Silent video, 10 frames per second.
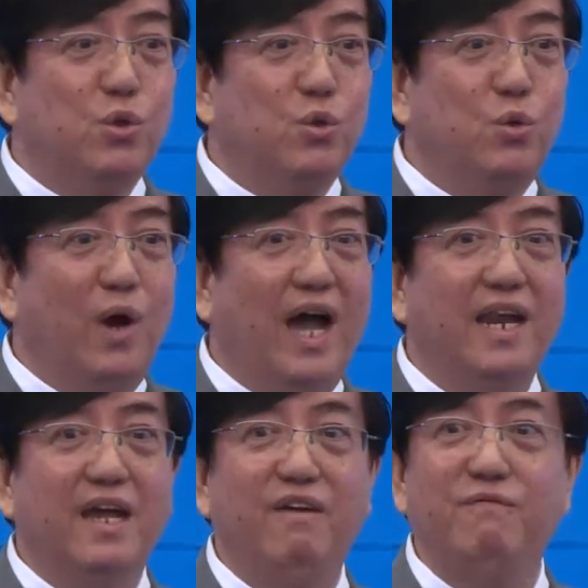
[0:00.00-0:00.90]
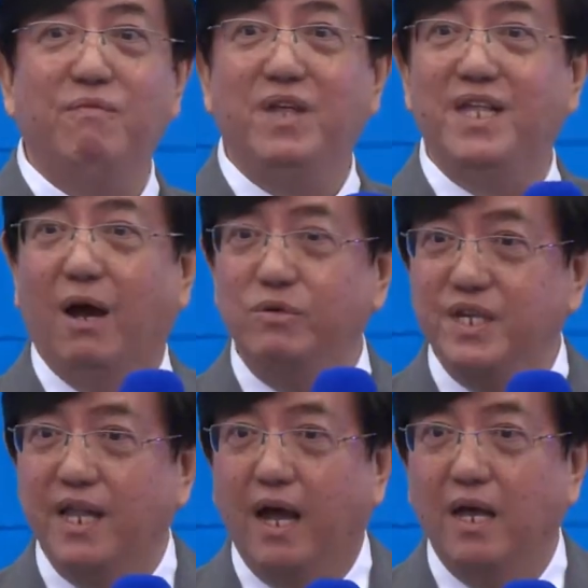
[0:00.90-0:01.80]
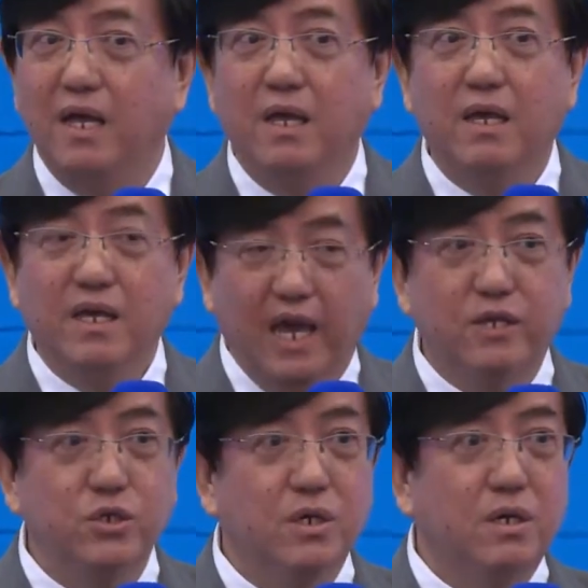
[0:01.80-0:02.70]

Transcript: 250,000 cash.